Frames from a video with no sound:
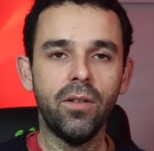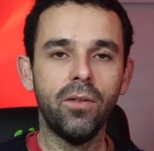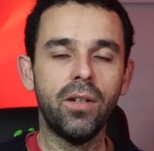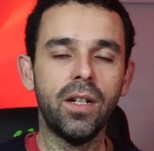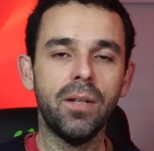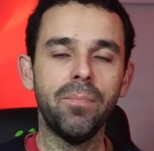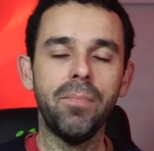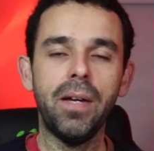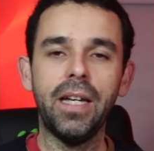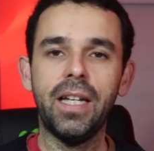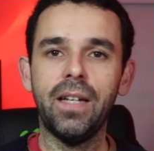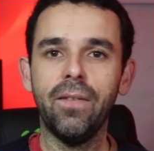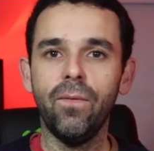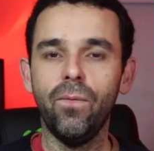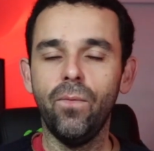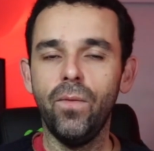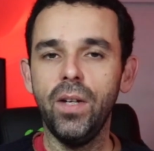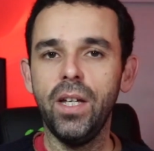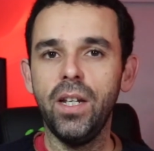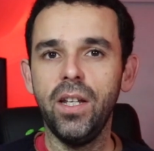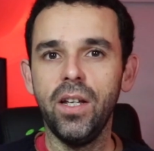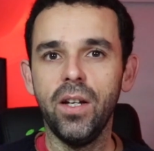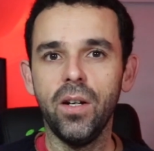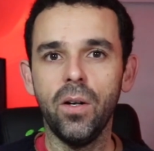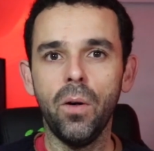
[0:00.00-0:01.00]
You can make a
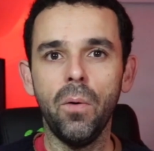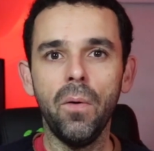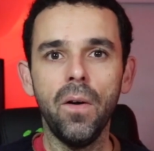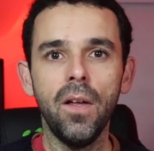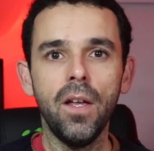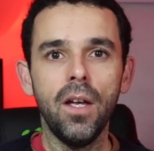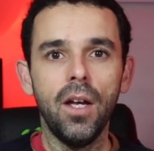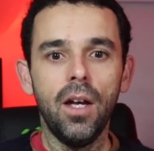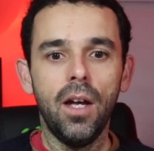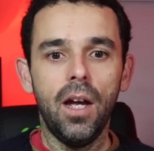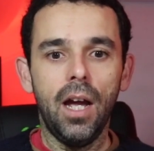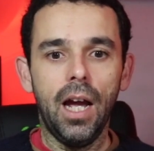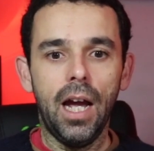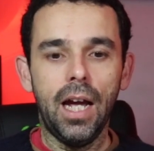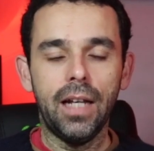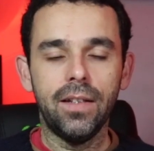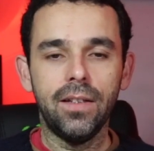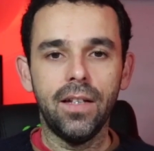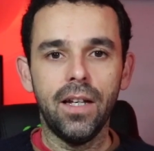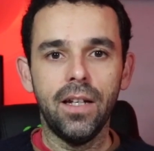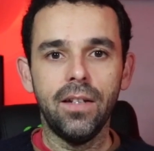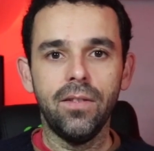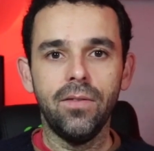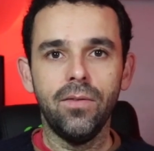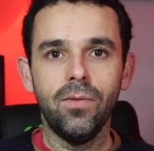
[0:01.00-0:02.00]
video, and
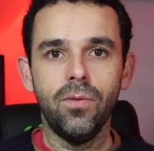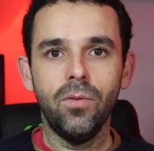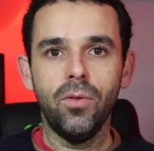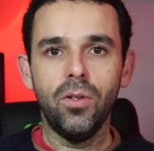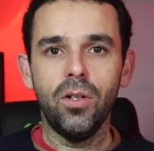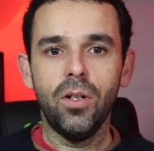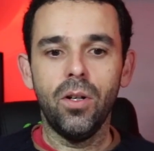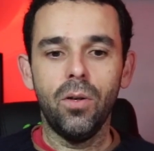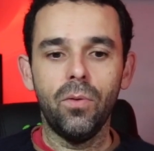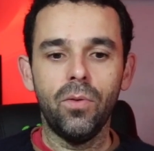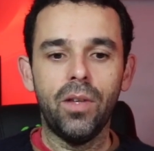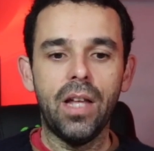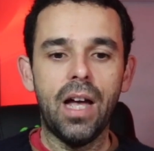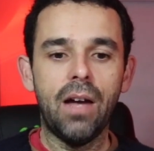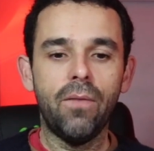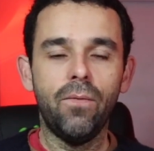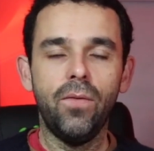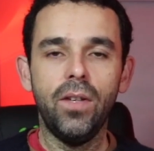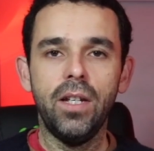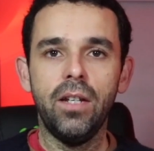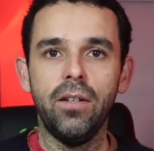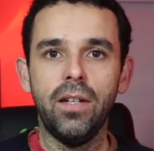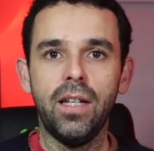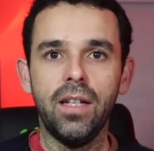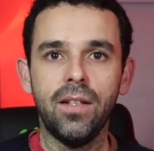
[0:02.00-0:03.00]
then that
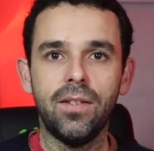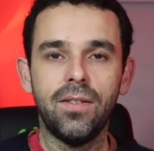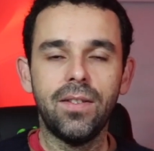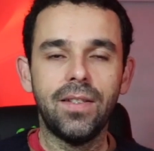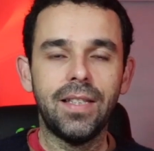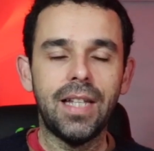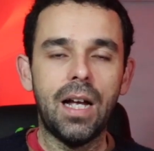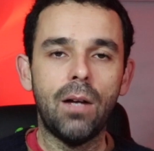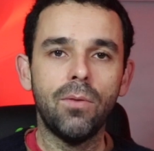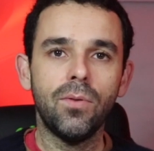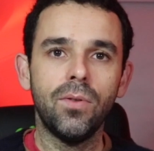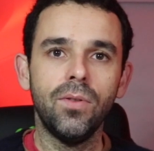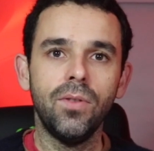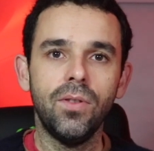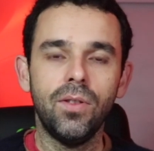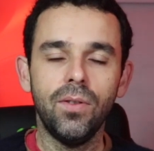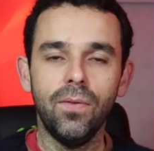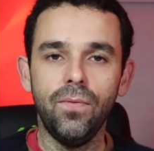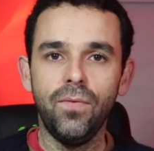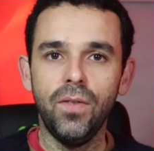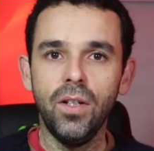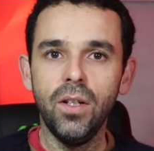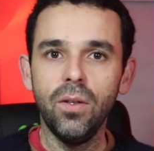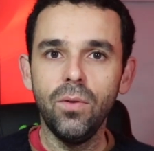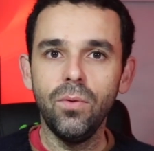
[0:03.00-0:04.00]
video gets thousands
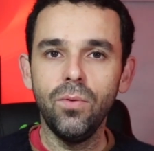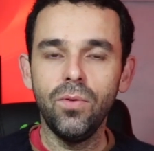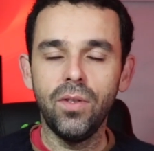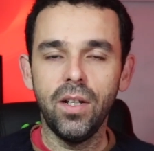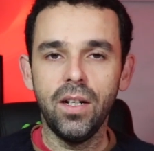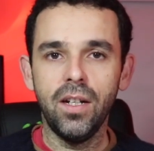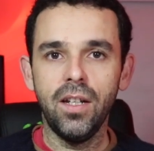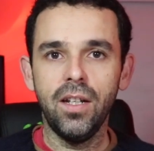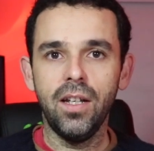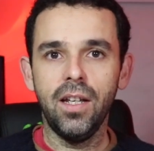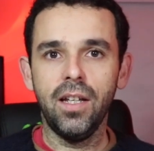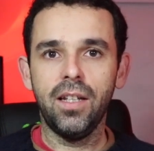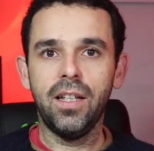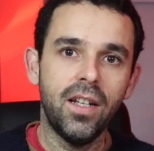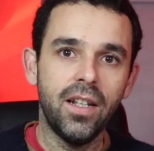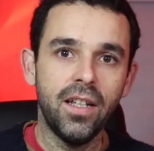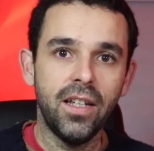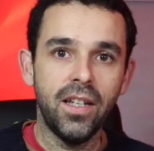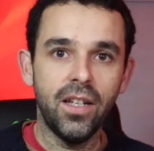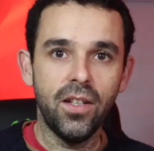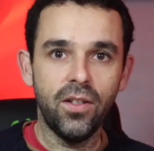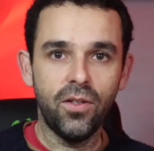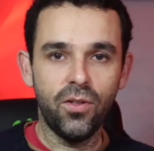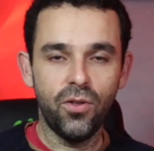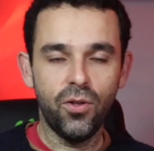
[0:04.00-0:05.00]
of views, and it can
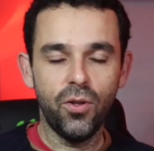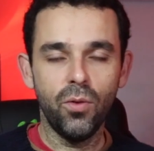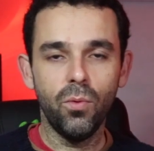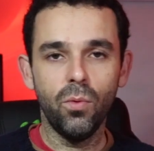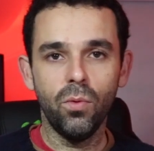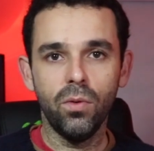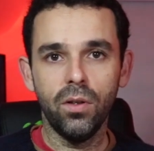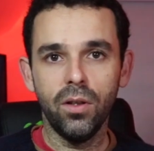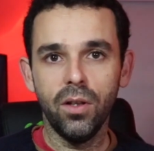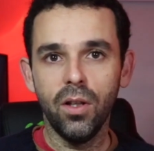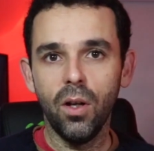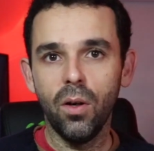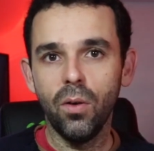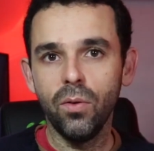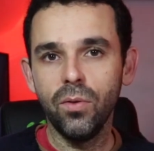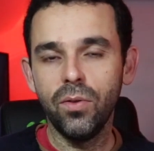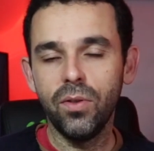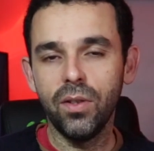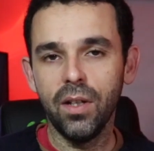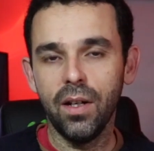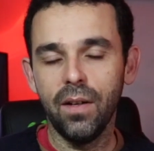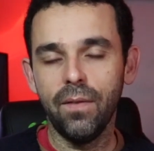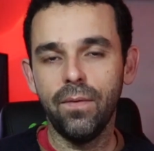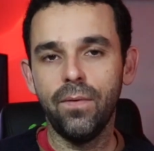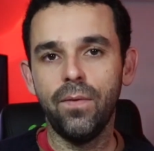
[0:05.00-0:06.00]
get you
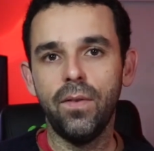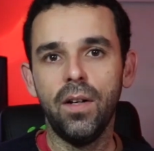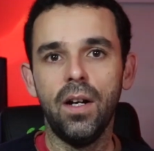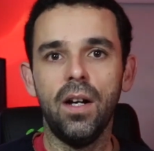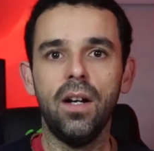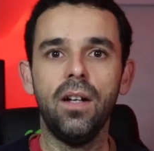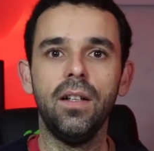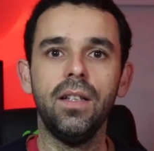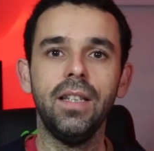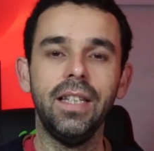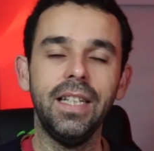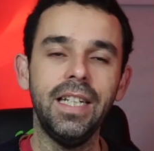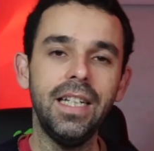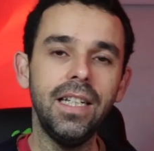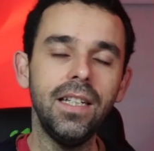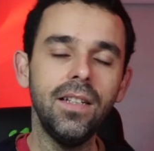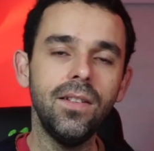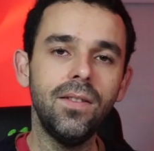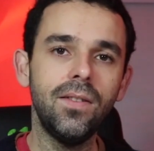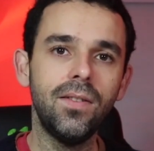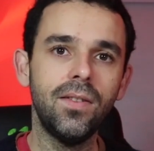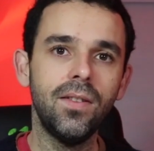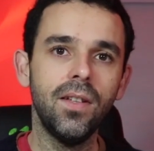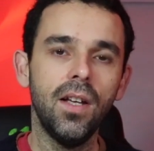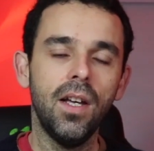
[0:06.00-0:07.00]
loads of
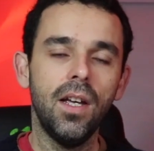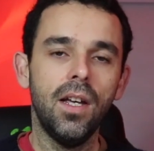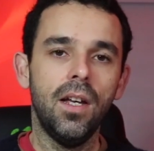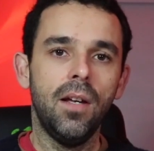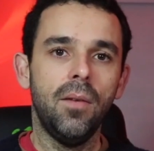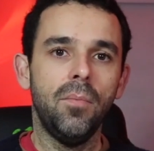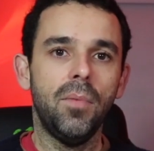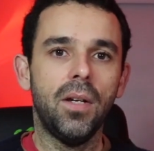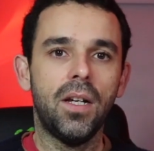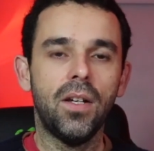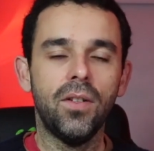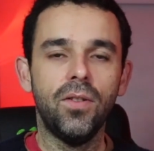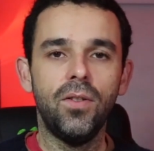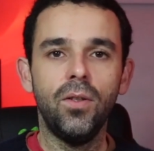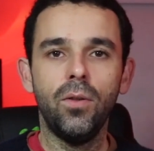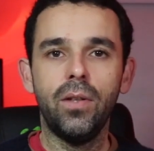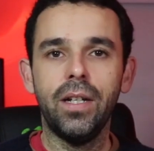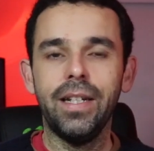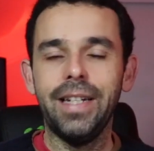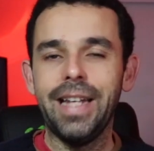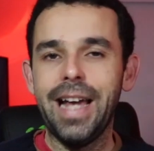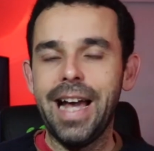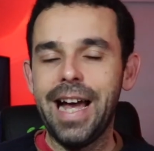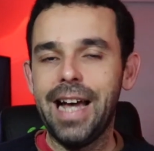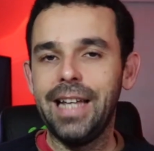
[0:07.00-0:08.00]
leads, because you
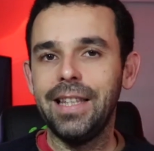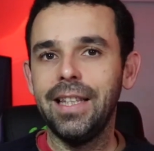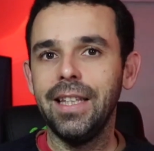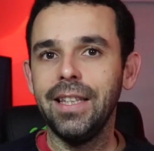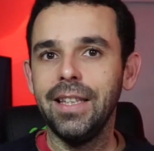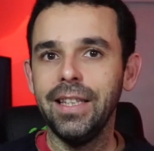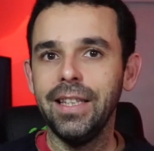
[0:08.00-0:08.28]
can add a